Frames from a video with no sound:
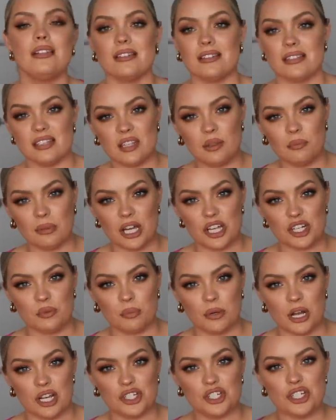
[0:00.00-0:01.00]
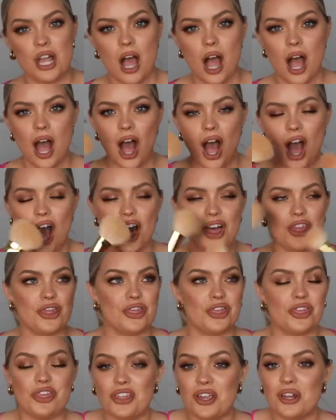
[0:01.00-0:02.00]
this is the blush brush
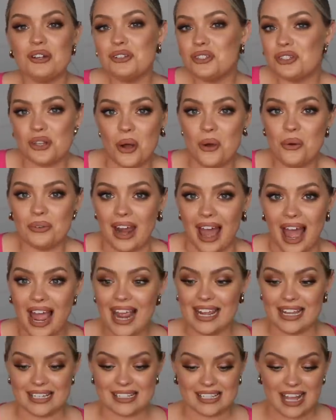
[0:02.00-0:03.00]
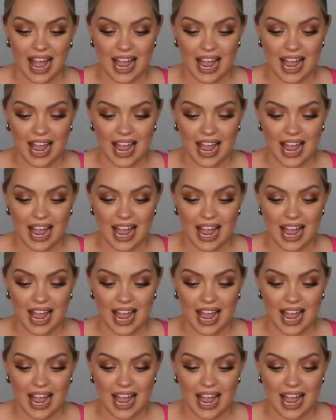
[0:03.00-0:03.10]
they're so nice.